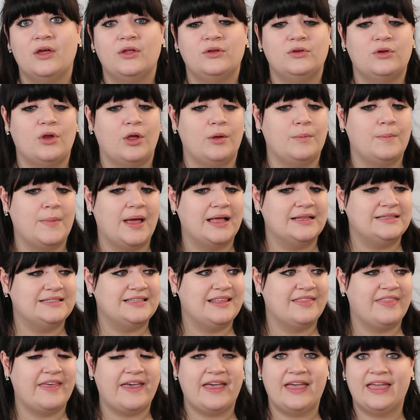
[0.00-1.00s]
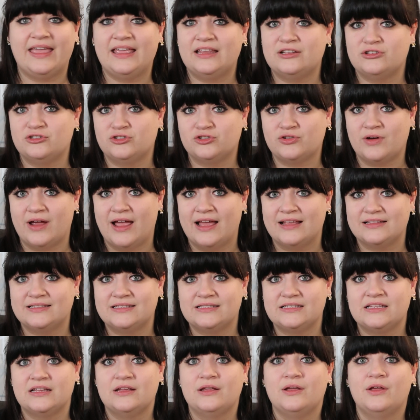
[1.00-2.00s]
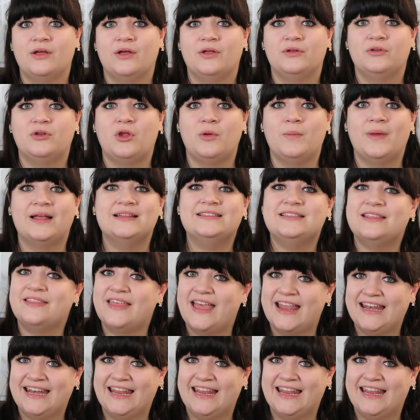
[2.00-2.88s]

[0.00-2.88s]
no matter their interest, no matter their